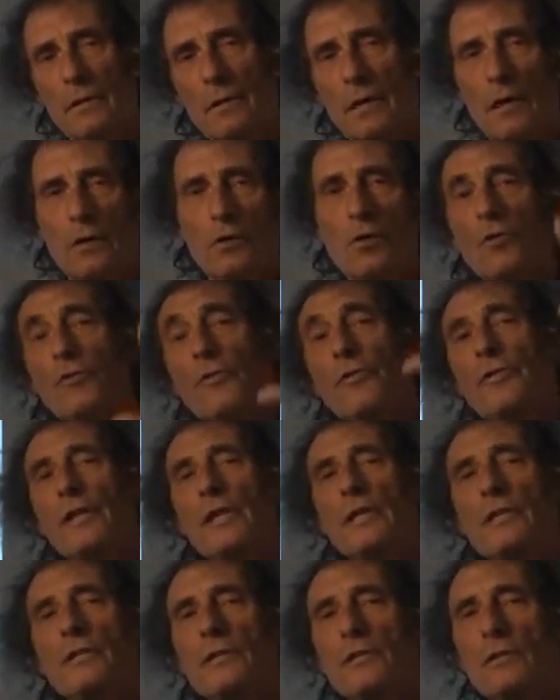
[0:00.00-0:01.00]
There are no
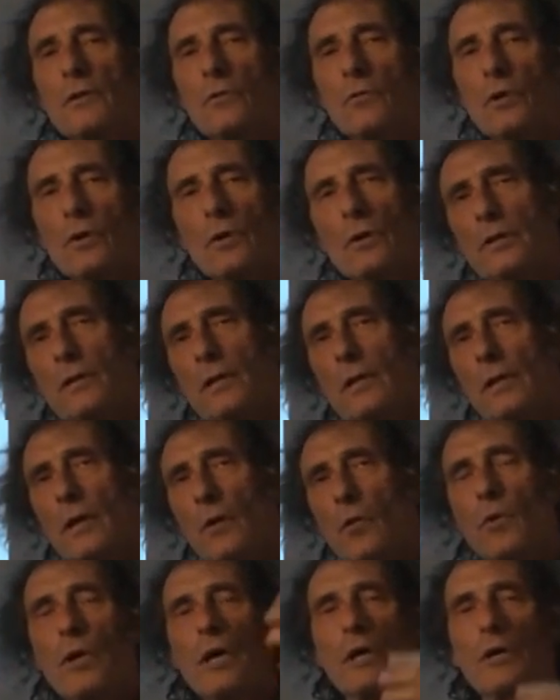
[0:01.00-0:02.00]
things in the world.
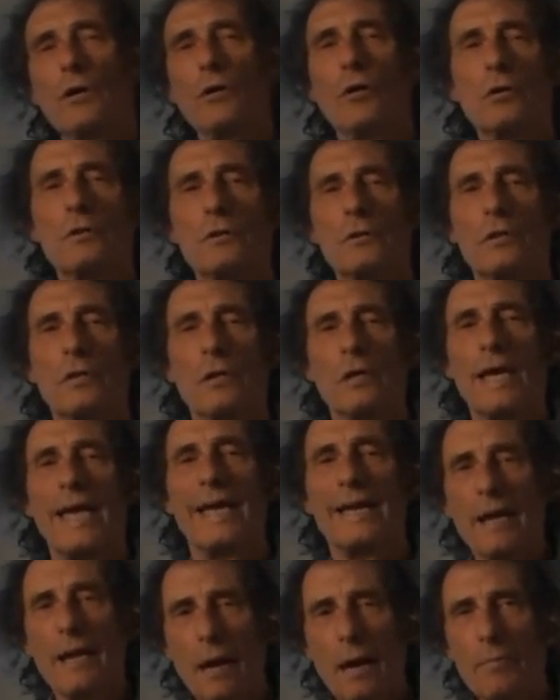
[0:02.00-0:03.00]
We are not
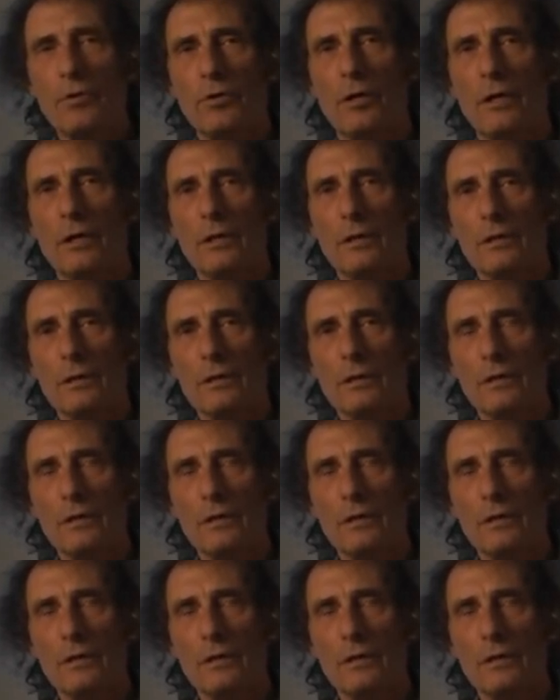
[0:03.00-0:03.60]
a camera.